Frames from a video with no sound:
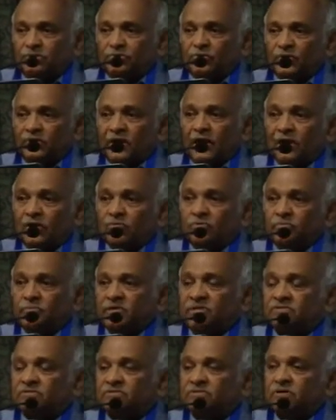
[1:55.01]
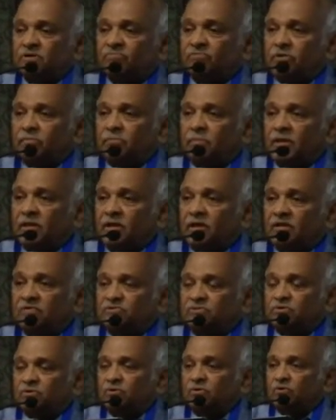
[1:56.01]
To an alumnus of a
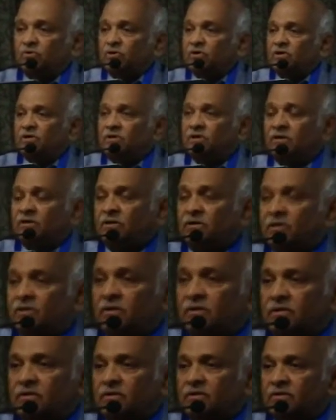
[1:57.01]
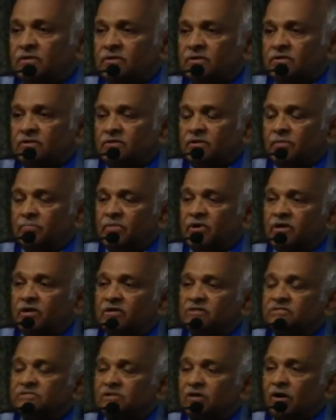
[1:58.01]
medical school, the
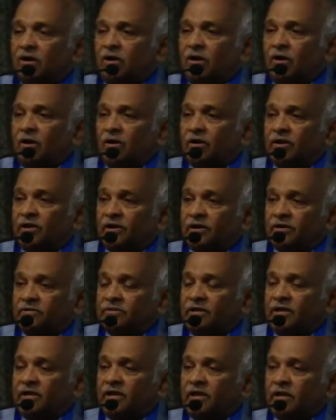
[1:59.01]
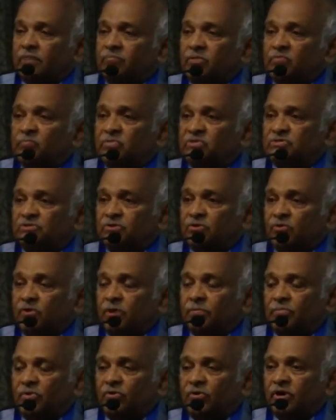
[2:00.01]
biggest honor that can be
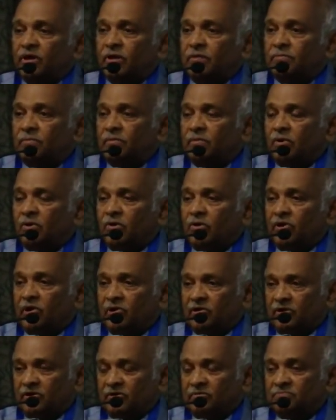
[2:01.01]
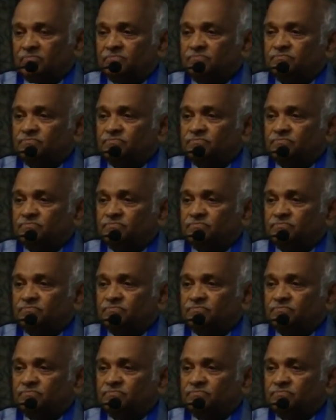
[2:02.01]
bestowed upon him or her